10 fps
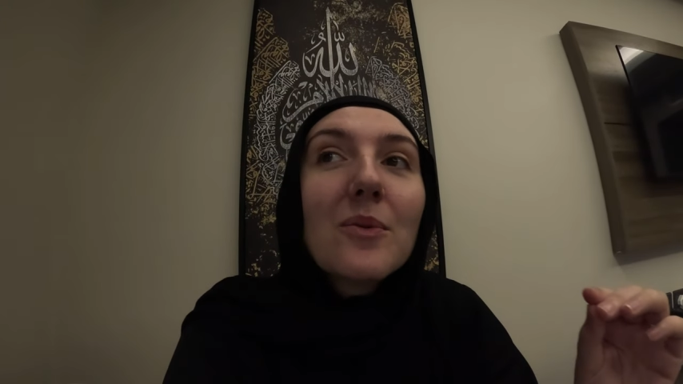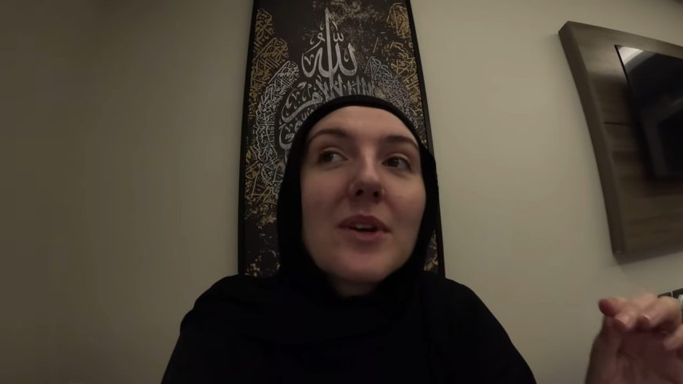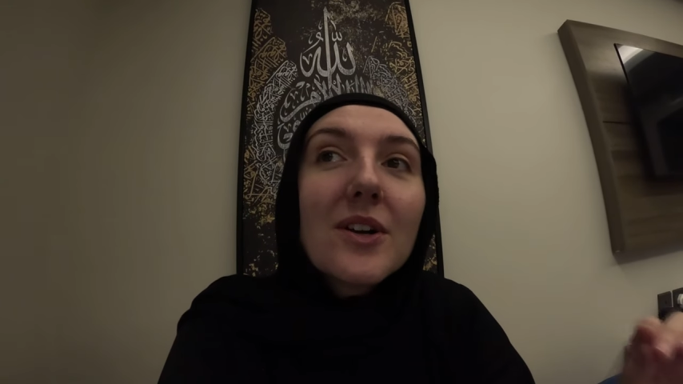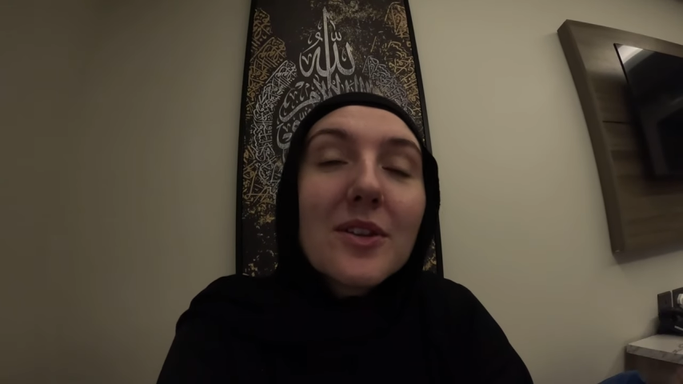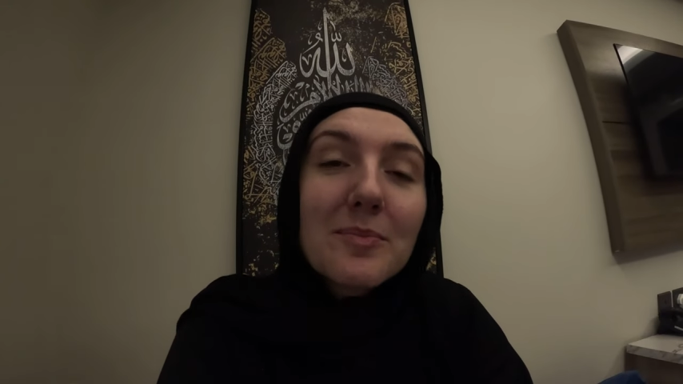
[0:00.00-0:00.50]

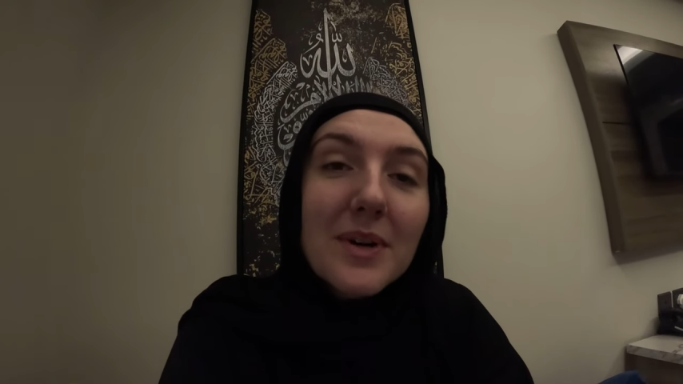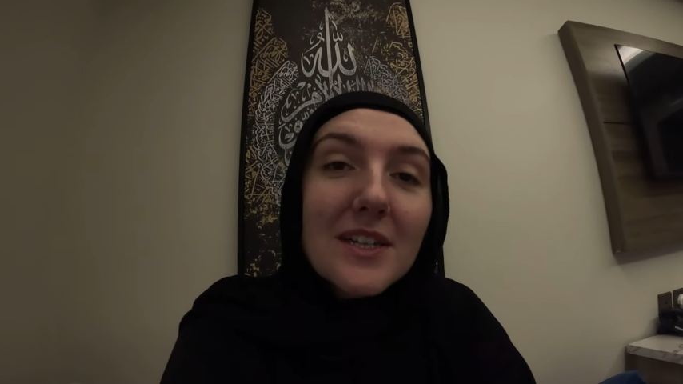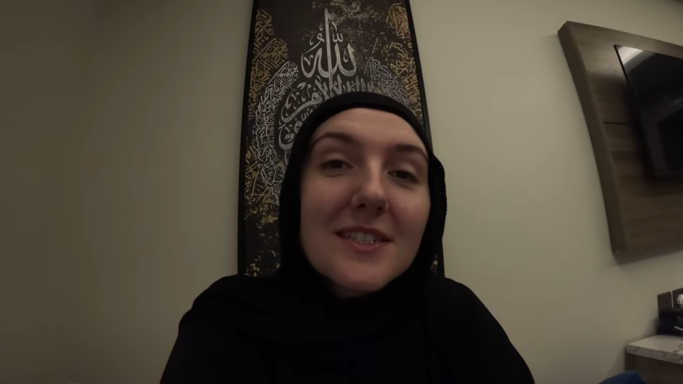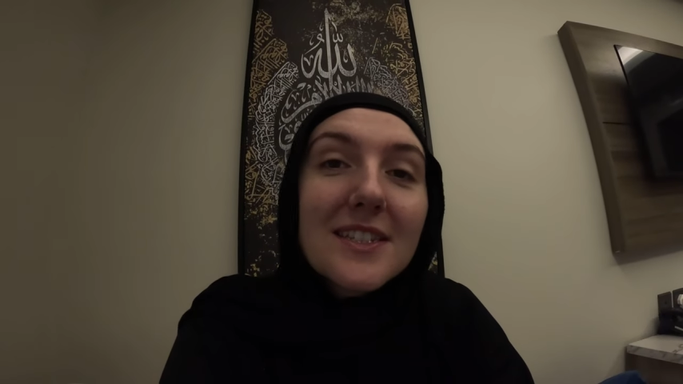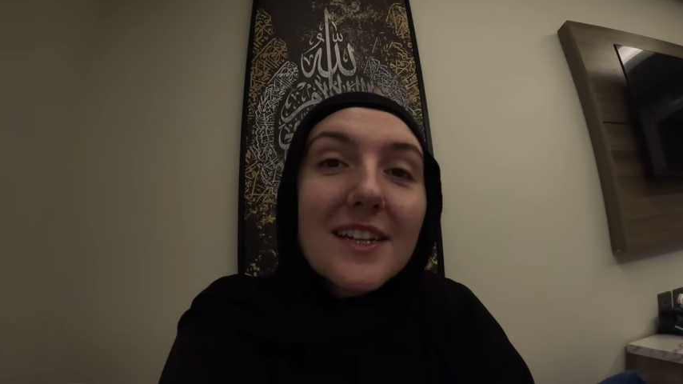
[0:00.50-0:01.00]
we got the
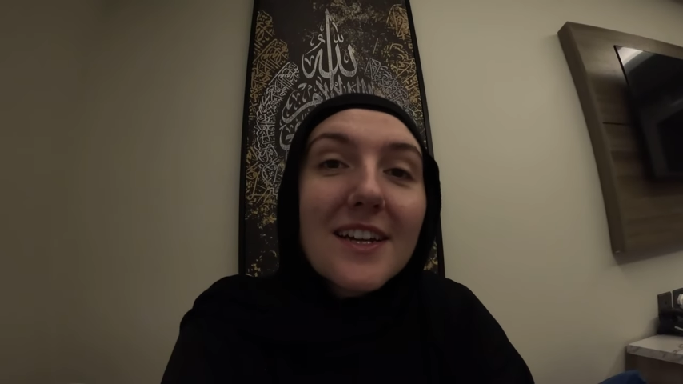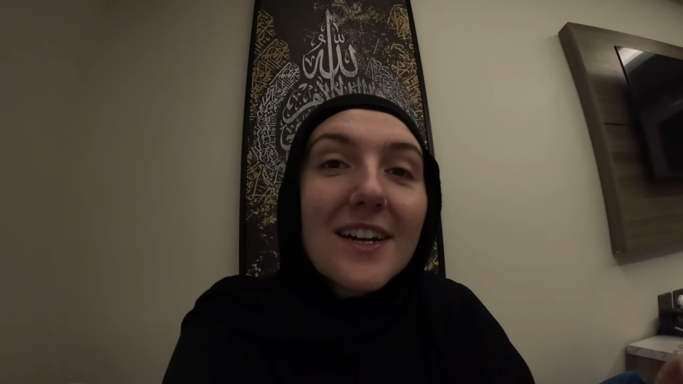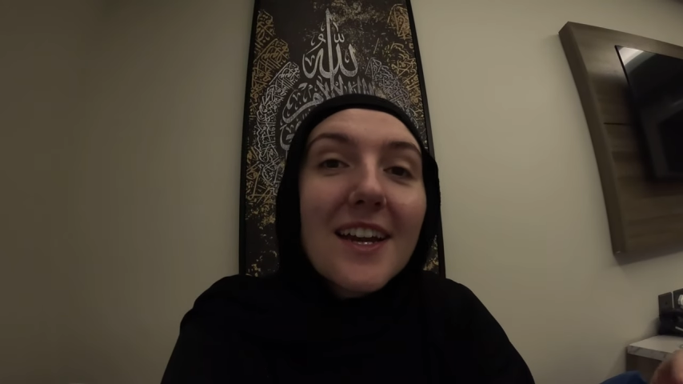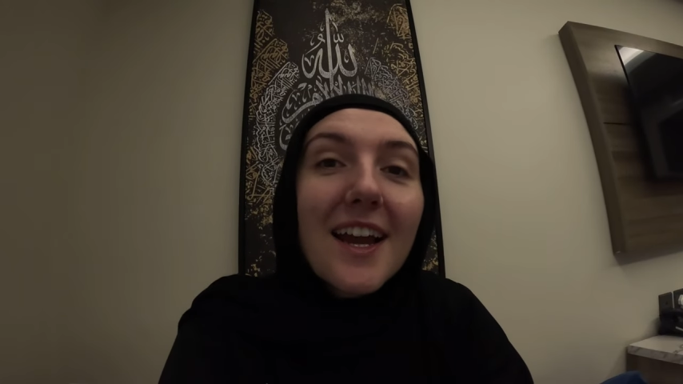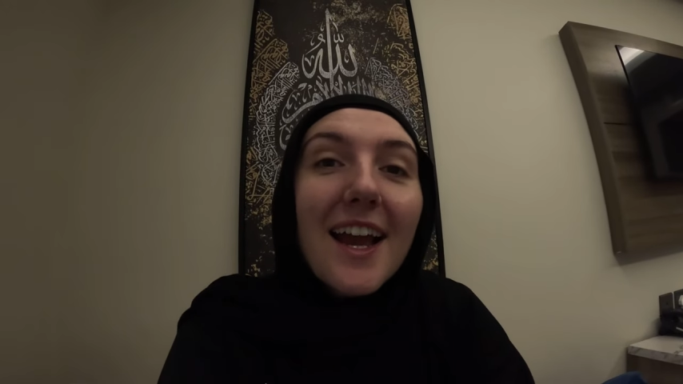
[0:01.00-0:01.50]
bus
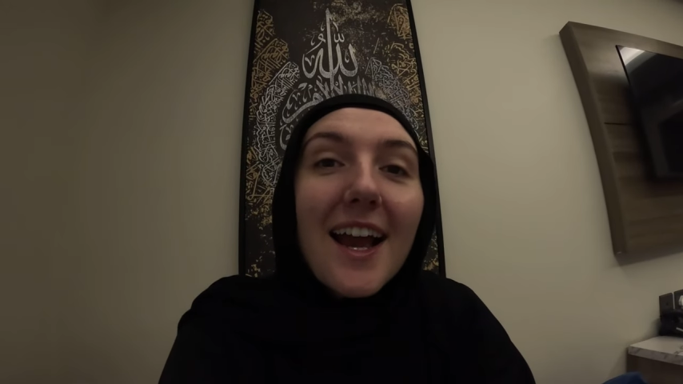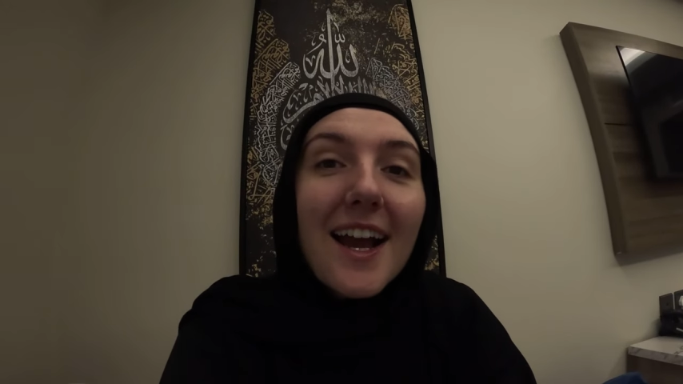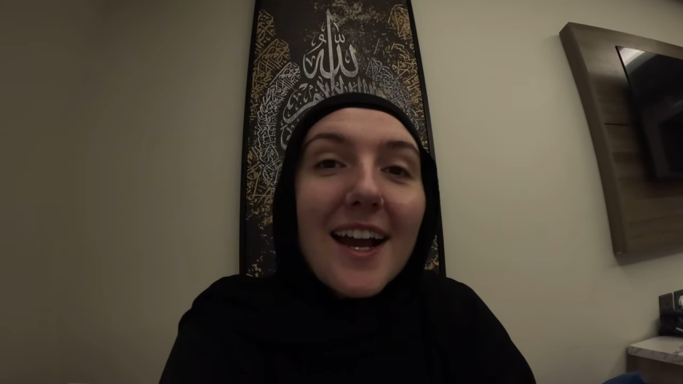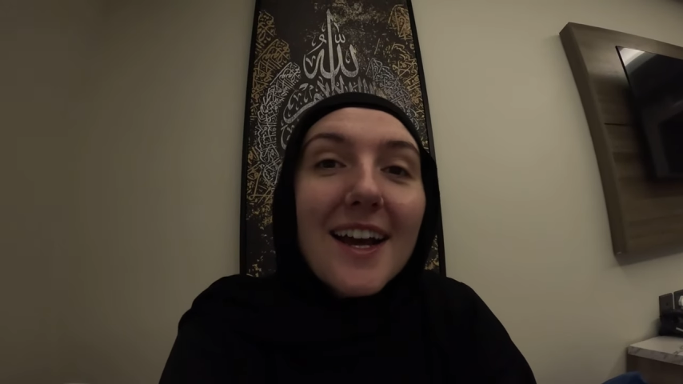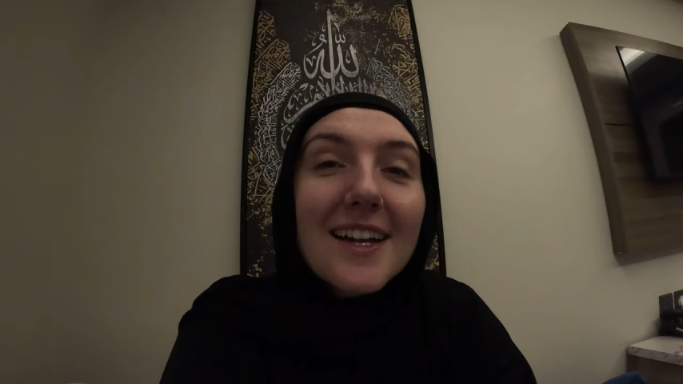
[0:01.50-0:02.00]
there,
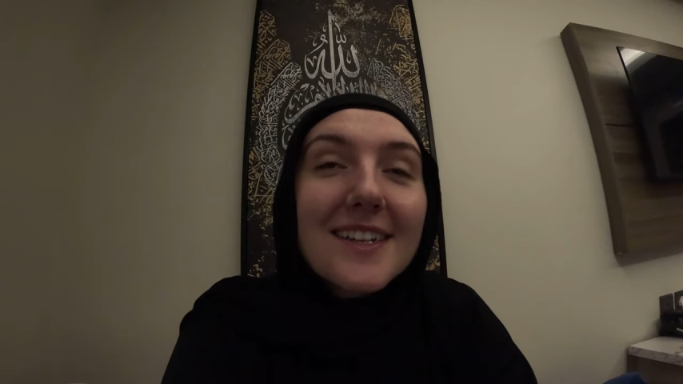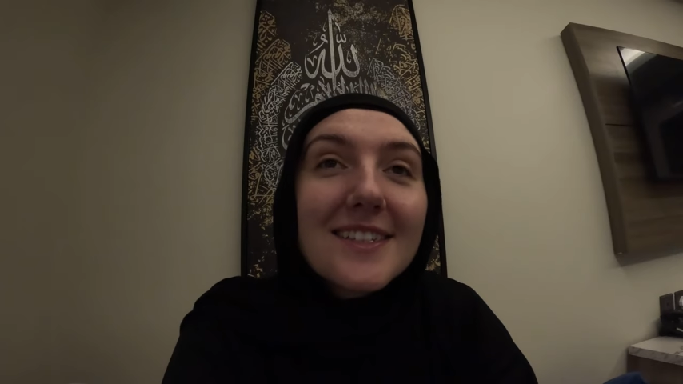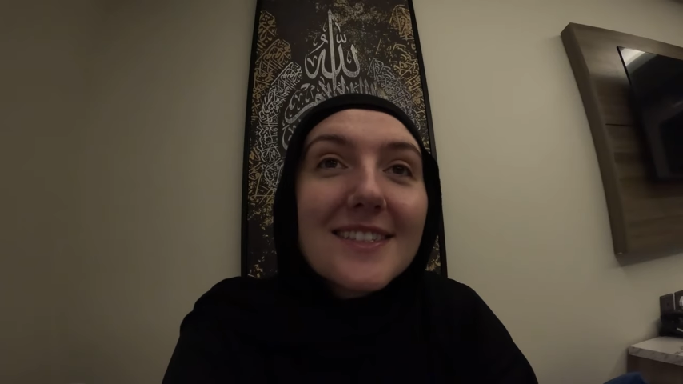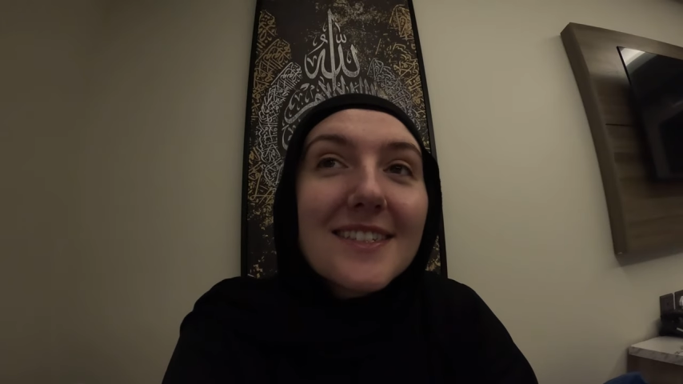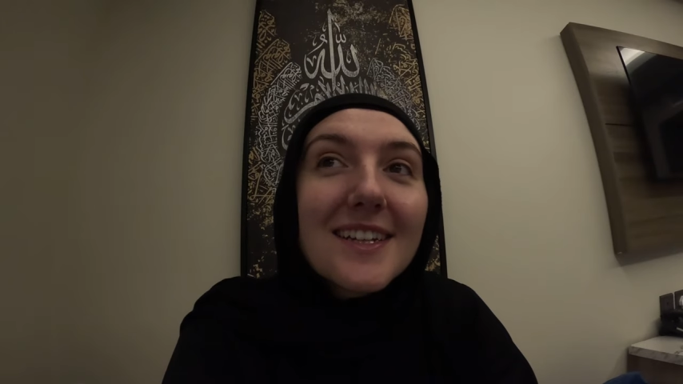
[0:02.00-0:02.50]

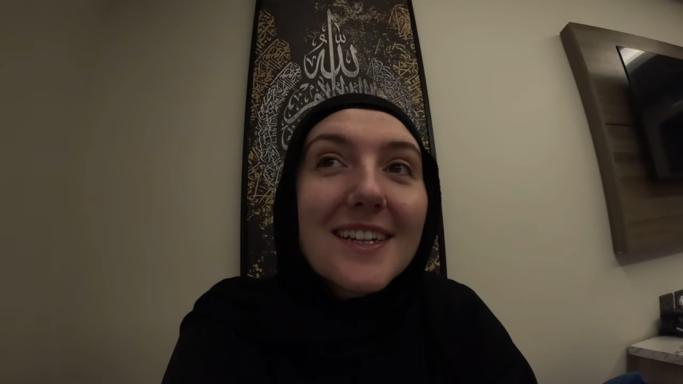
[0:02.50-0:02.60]
and